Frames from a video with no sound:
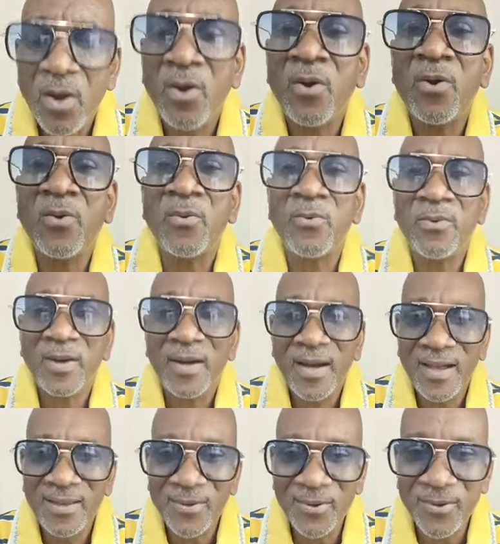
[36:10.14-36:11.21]
Oh,
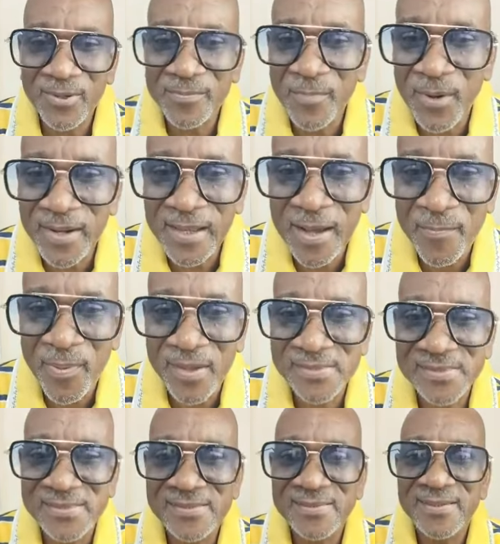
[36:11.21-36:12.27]
hello, good morning,
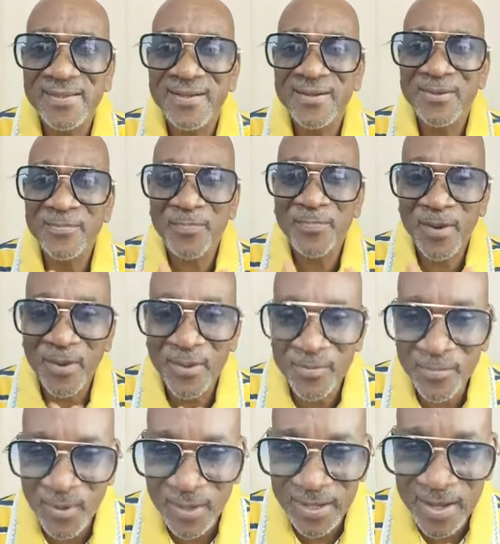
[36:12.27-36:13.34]
Apostle. Good, good
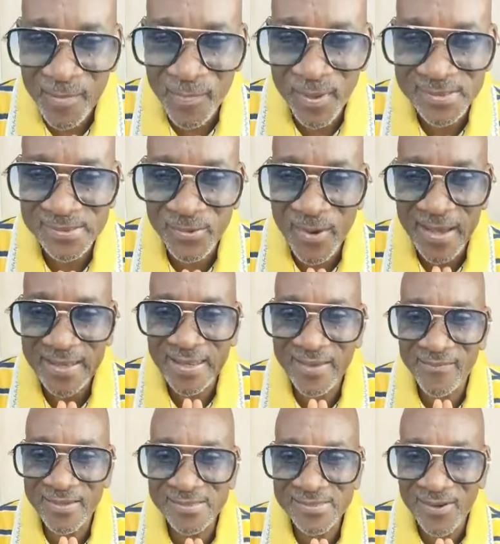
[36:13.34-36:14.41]
morning, Apostle White
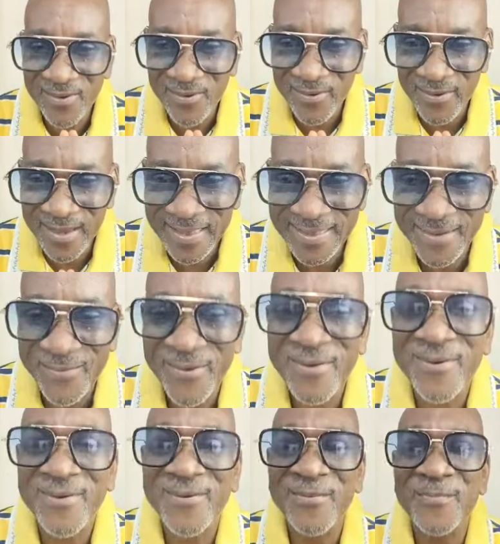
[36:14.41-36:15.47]
Davis. Oh, Heather.
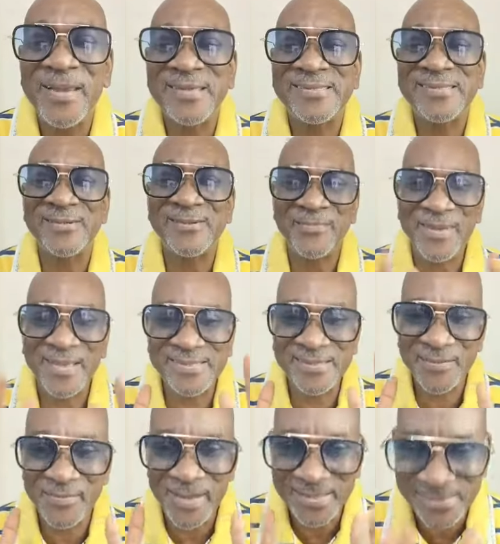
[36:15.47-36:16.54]
Oh, bless you, bless
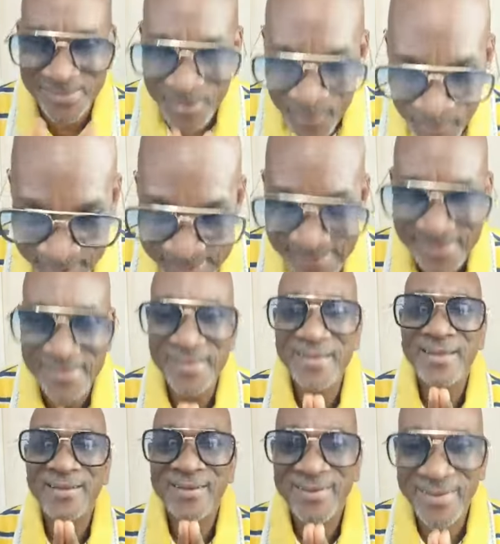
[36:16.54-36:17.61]
you, bless you, Apostle.
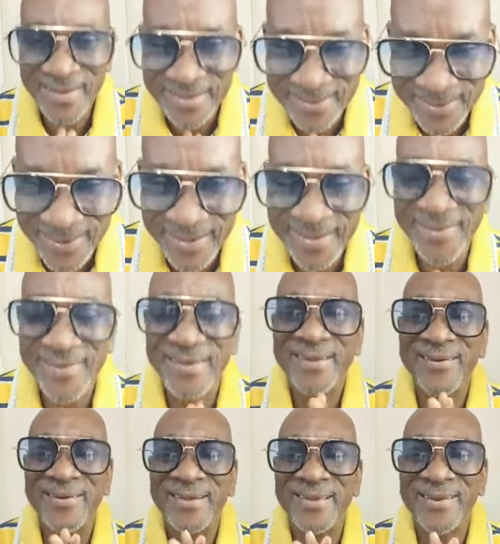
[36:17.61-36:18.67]
Great, great,
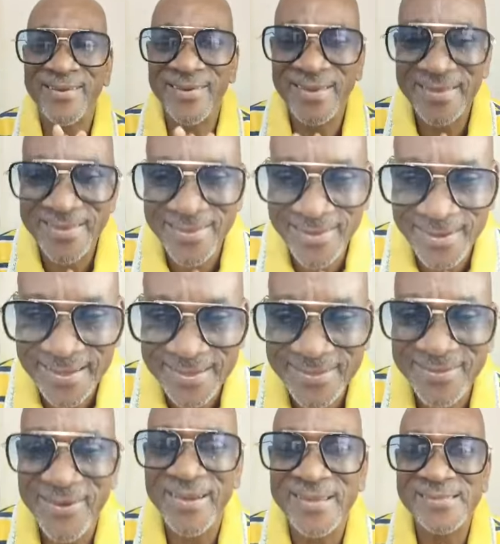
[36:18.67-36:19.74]
great, great, great,
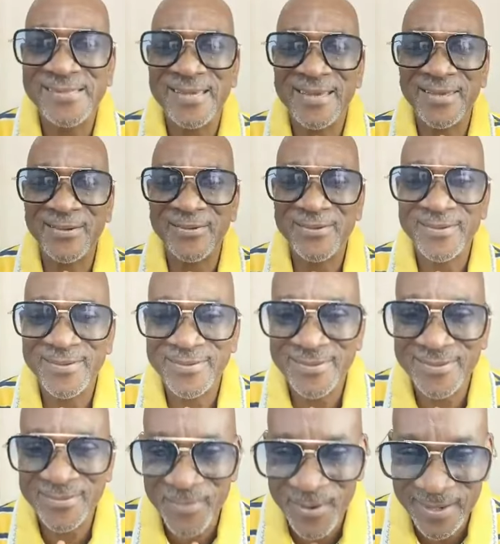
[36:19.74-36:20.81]
great, great seeing you.
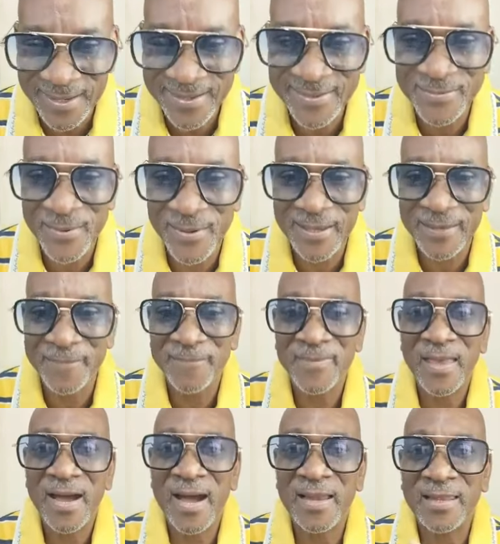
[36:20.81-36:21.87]
Good morning, good morning.
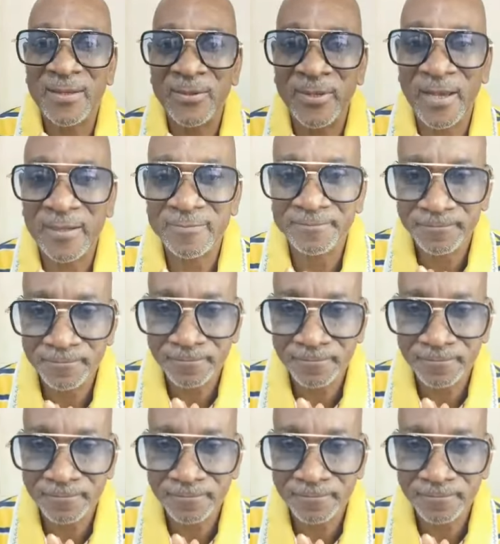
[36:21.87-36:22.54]
Hallelujah.